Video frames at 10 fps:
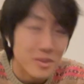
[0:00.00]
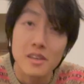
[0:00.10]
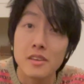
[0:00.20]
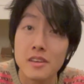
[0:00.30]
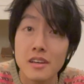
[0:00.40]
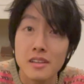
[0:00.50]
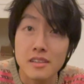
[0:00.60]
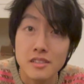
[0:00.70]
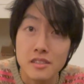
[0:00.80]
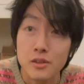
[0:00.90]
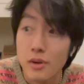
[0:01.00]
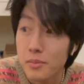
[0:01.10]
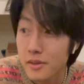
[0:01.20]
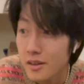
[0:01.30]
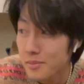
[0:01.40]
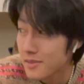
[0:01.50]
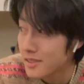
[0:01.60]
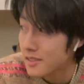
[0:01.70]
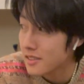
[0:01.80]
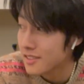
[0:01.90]
Yeah, I think that's gonna wrap it up.
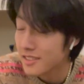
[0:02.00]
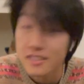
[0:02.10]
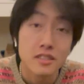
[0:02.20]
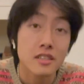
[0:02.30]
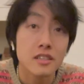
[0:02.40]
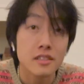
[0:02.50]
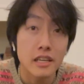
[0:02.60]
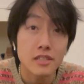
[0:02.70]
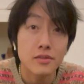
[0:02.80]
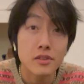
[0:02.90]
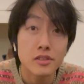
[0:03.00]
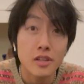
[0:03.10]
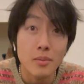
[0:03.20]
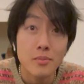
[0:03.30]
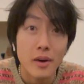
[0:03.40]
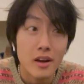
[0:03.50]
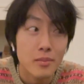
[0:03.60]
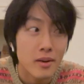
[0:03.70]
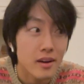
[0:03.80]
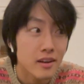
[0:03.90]
Thanks for stopping by on
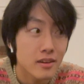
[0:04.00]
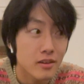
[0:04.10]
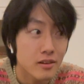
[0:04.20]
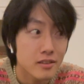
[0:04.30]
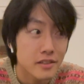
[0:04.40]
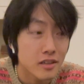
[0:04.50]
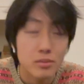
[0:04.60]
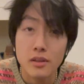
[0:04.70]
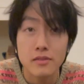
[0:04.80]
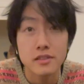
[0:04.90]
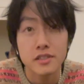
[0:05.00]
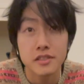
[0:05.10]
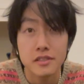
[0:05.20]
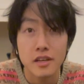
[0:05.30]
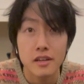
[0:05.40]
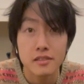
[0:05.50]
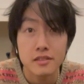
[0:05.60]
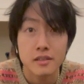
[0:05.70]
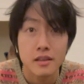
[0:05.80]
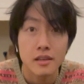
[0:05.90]
my terrible life decisions, guys.
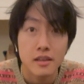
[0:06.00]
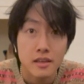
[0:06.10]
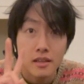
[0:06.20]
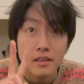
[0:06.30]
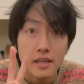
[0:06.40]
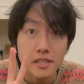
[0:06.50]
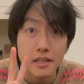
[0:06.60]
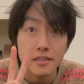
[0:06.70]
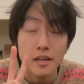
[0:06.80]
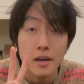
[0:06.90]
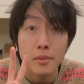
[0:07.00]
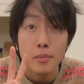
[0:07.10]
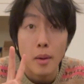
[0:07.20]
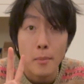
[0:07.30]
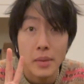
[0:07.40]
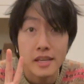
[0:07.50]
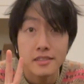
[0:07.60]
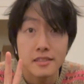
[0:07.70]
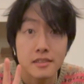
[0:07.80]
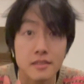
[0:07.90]
Catch you next time. Peace.